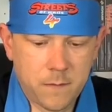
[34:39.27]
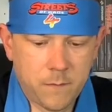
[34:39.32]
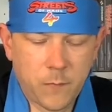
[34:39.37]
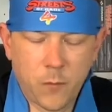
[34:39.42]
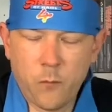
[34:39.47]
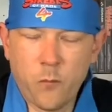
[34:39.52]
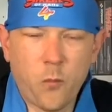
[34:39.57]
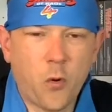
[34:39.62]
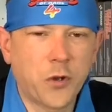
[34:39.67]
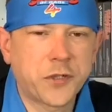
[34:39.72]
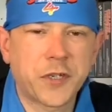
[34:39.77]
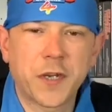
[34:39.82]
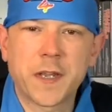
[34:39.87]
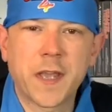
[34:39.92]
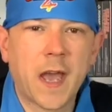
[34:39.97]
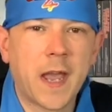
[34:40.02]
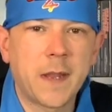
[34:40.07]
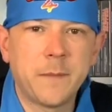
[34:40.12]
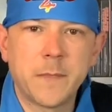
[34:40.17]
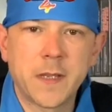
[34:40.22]
What a
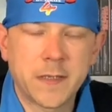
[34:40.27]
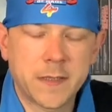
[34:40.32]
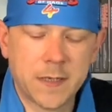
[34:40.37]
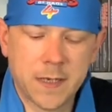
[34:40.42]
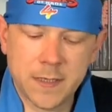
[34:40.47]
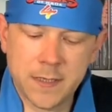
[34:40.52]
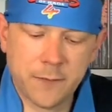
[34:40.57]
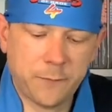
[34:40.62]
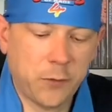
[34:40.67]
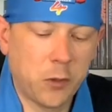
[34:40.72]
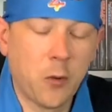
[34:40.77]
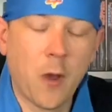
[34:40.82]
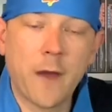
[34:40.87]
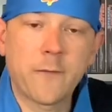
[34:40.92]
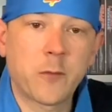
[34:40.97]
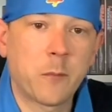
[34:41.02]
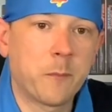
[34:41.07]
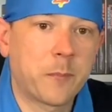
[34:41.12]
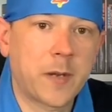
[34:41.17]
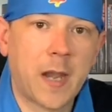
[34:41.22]
game this is. If you
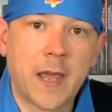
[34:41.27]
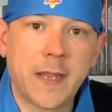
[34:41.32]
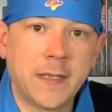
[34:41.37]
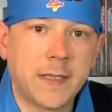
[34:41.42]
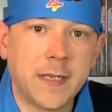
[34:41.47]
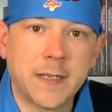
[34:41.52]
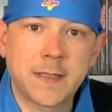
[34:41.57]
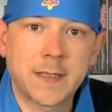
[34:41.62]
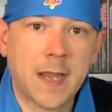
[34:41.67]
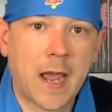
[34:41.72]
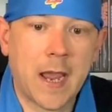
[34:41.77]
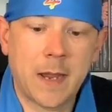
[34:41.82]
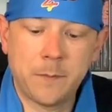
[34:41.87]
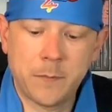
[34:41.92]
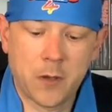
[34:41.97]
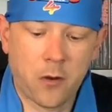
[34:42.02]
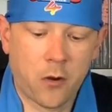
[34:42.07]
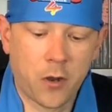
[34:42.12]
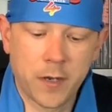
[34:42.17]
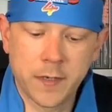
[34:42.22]
haven't played this game,
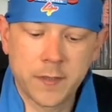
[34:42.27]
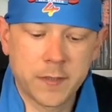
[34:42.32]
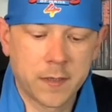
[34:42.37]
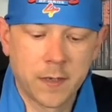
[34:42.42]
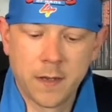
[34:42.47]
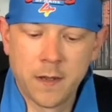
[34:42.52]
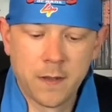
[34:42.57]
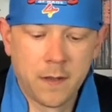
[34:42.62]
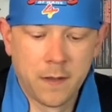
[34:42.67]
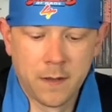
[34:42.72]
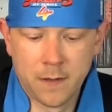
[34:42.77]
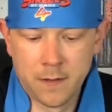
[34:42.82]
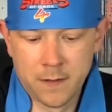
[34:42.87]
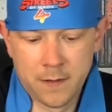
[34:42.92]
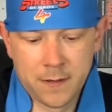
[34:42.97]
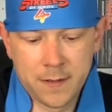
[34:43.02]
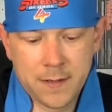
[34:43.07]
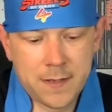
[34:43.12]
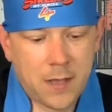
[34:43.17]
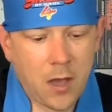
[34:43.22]
guys,
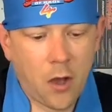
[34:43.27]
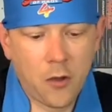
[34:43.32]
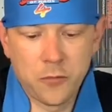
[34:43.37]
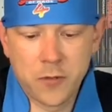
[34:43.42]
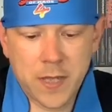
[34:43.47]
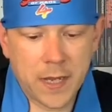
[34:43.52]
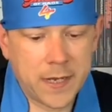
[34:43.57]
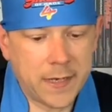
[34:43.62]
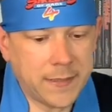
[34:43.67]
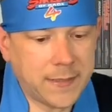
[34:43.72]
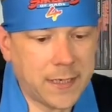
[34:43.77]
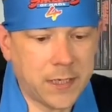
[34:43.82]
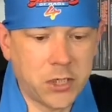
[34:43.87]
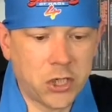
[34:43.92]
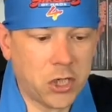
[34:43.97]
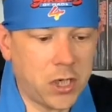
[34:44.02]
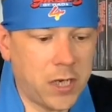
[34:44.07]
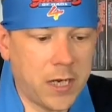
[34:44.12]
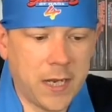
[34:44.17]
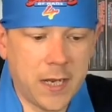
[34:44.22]
go get it
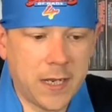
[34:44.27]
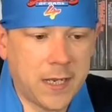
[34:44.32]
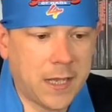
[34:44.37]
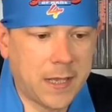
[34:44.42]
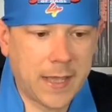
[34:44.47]
digitally.